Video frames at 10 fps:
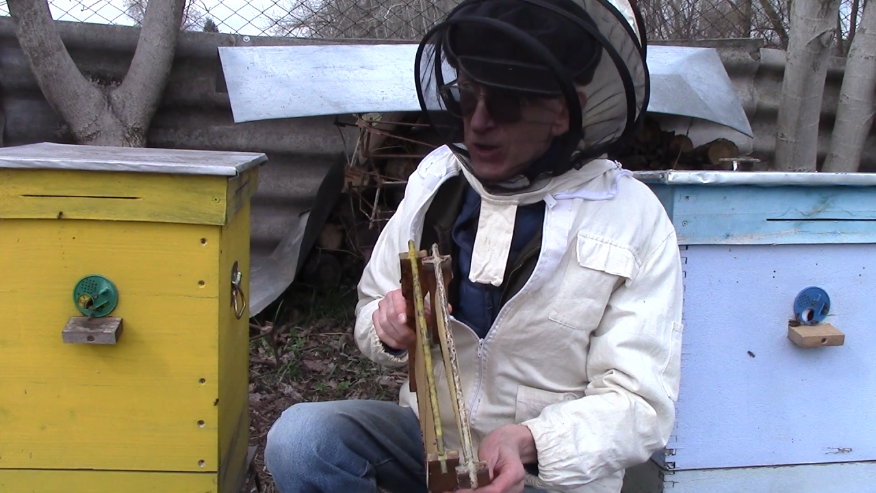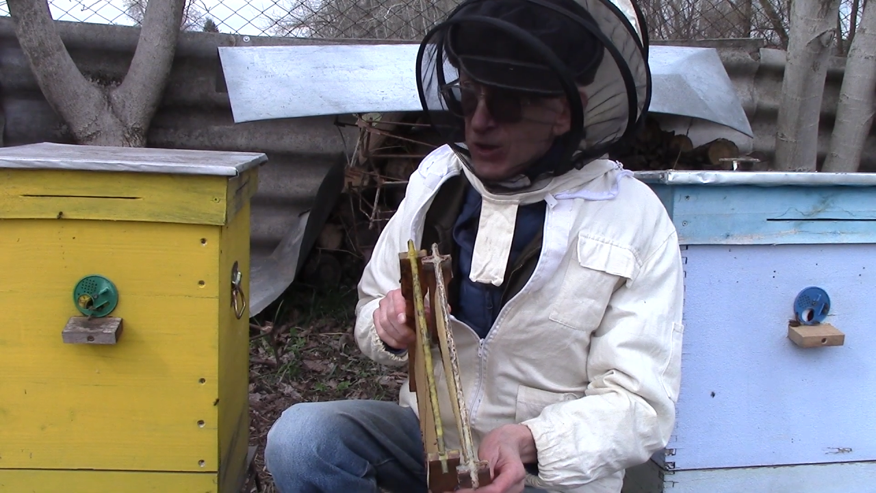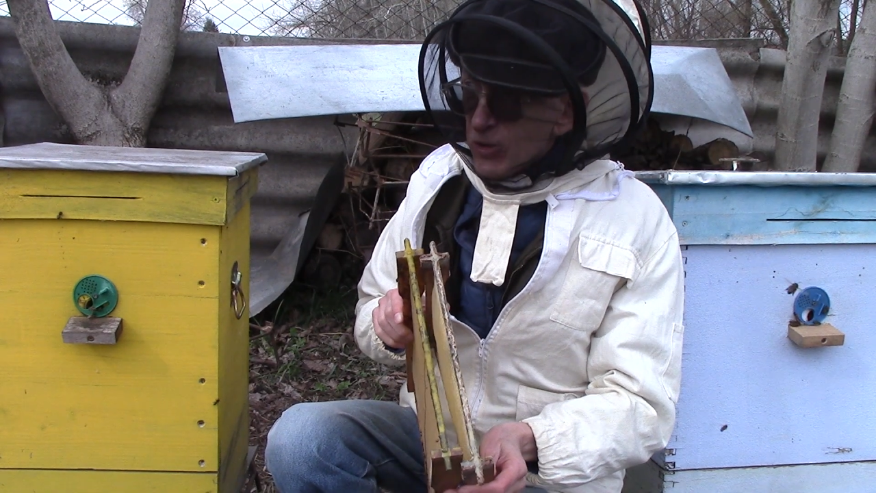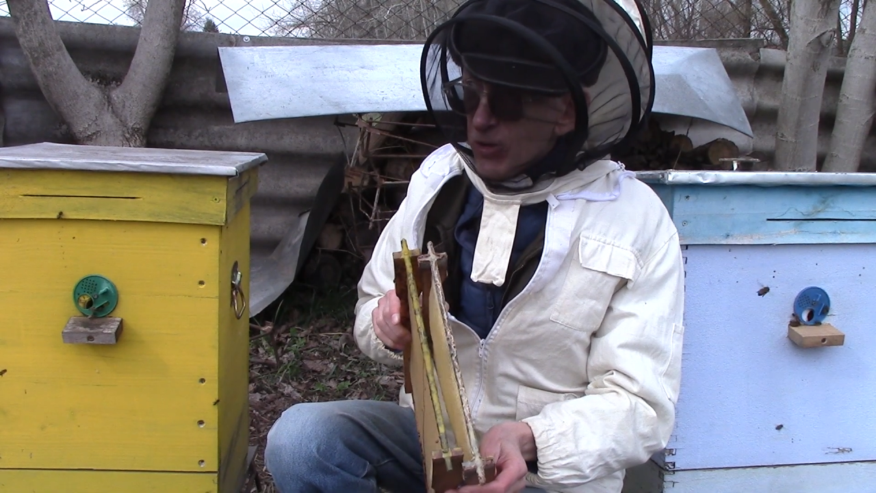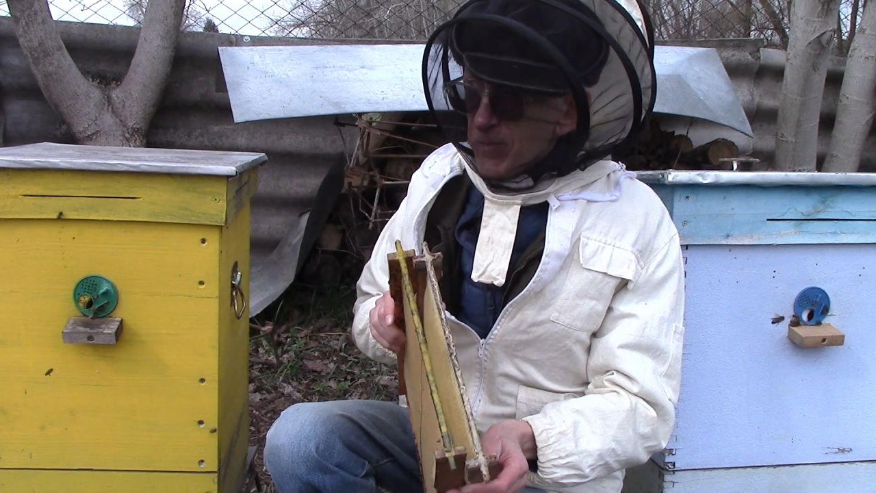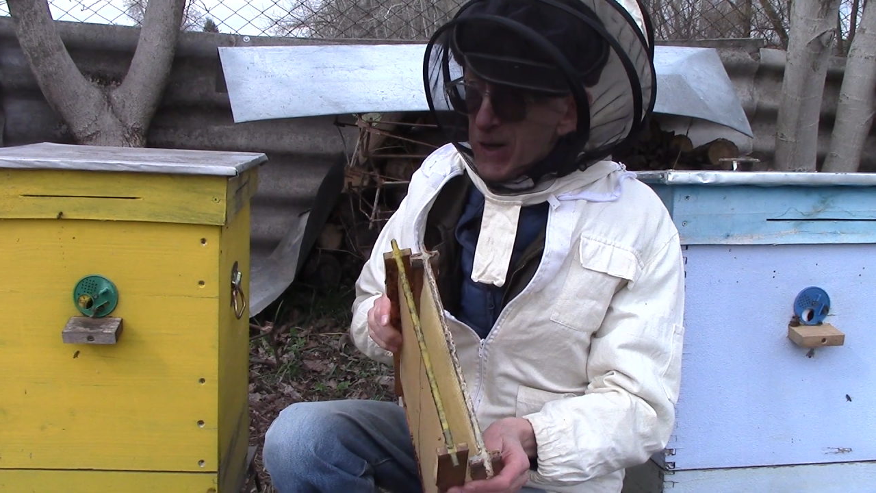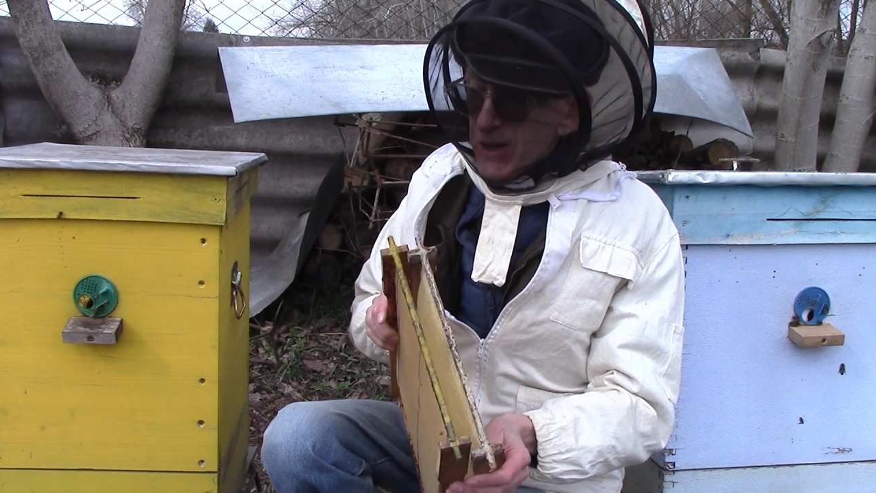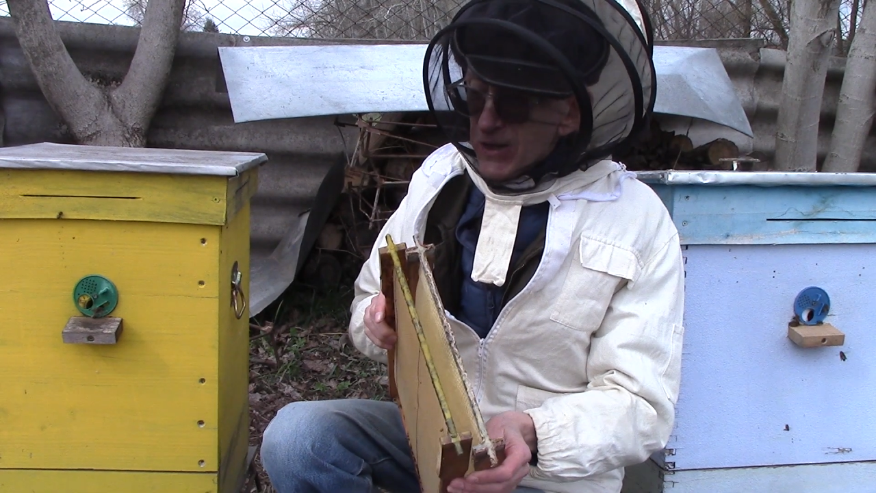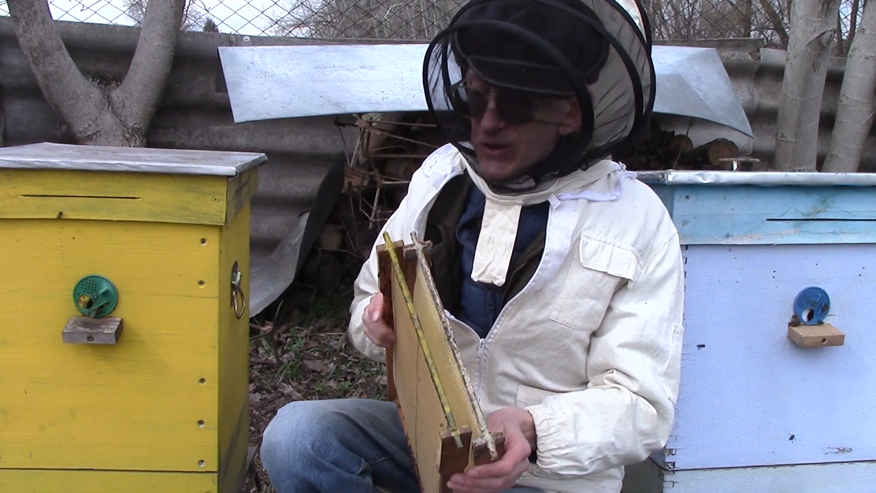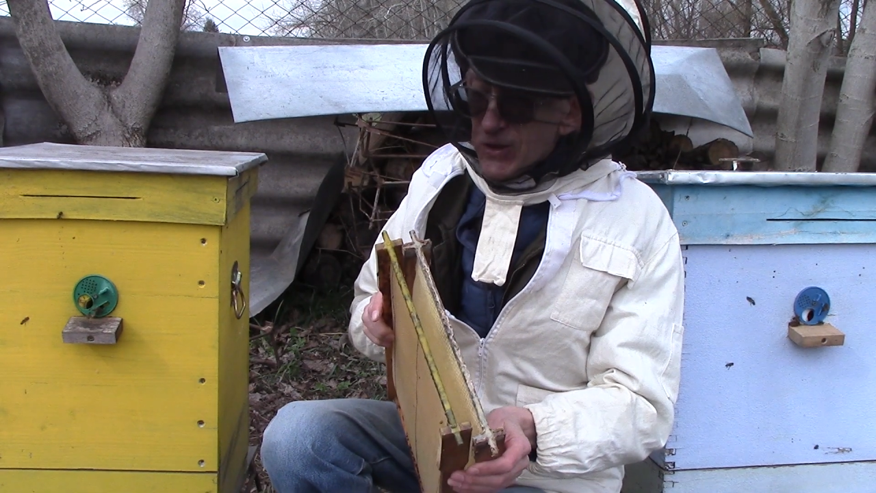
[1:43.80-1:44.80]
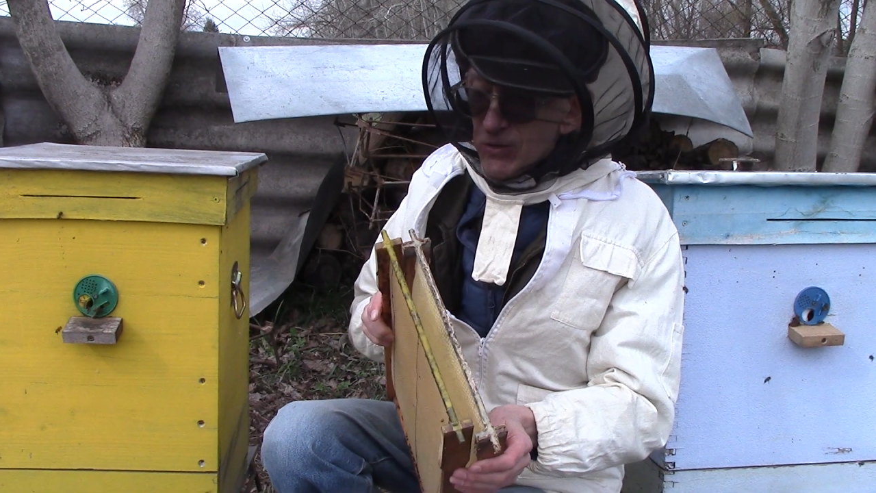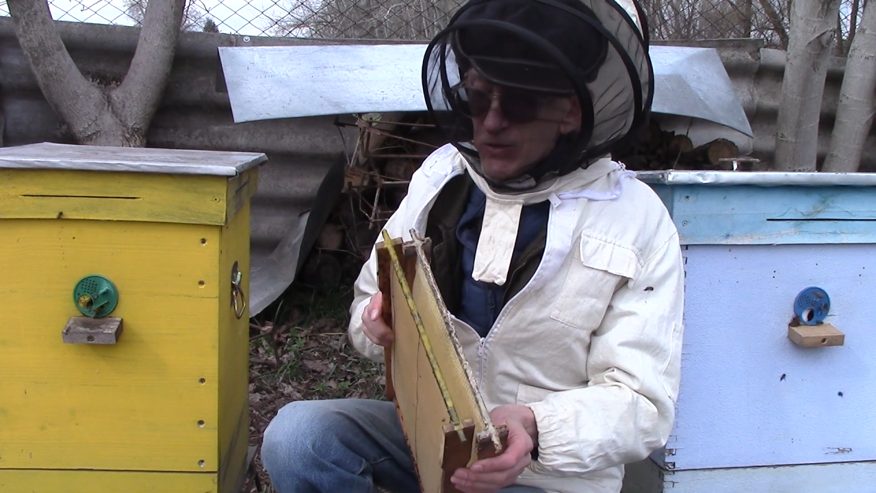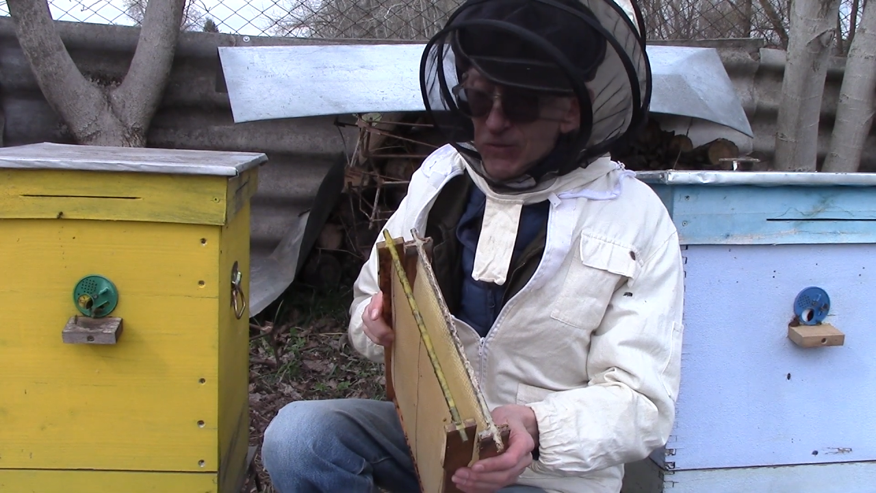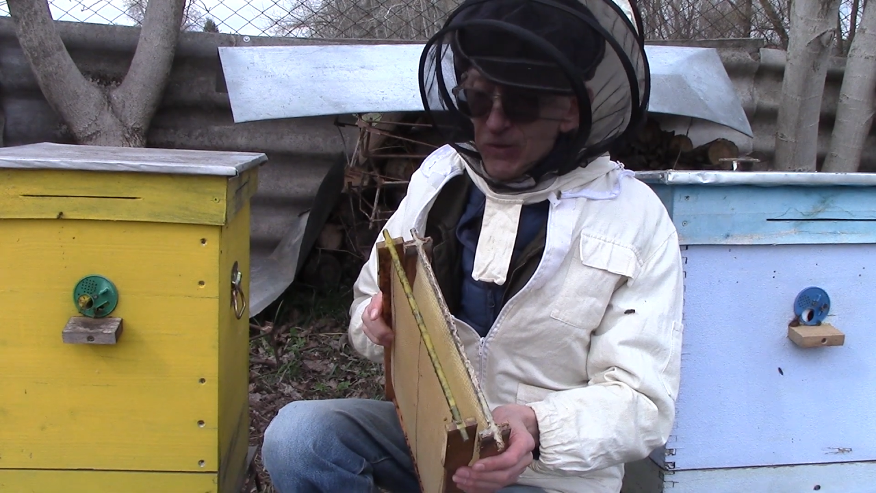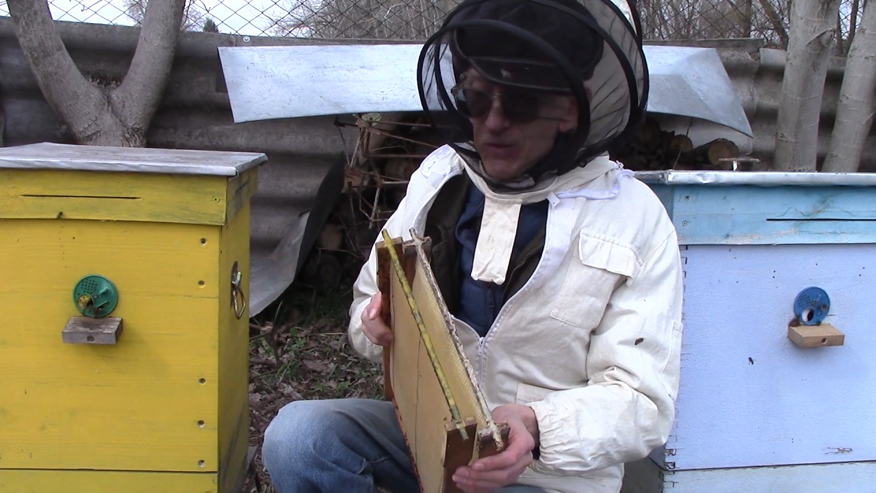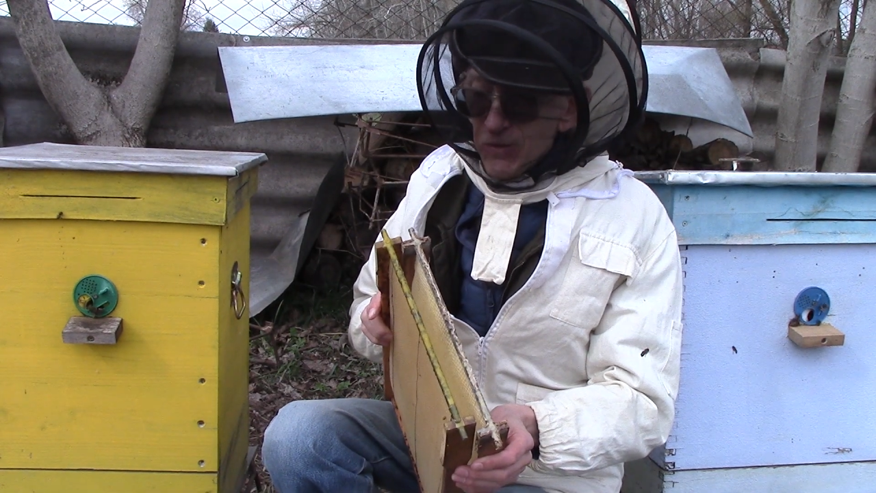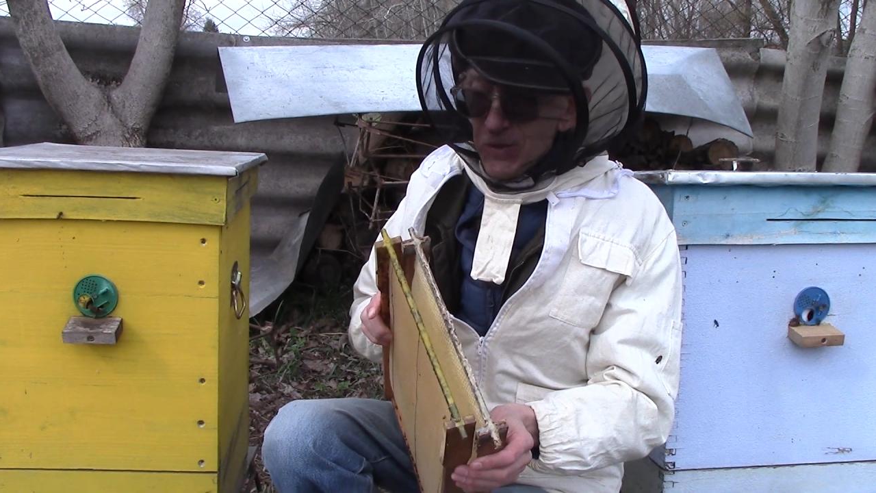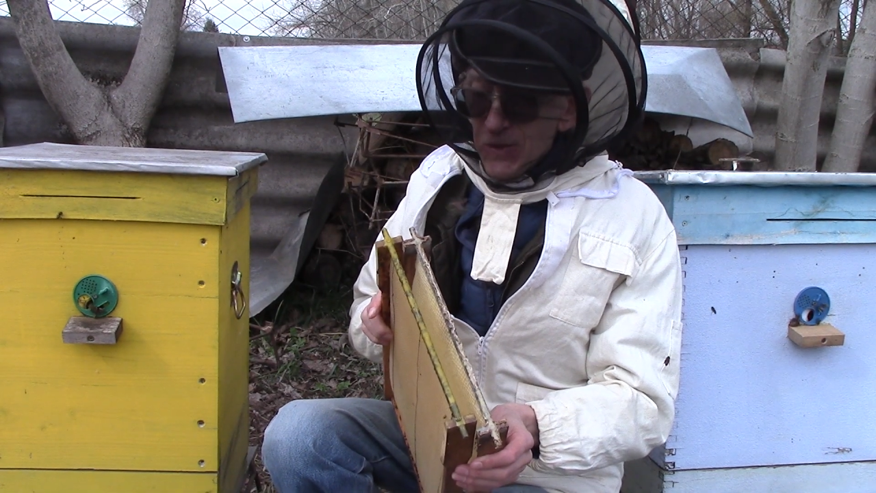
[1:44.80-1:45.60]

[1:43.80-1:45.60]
Top bar is used for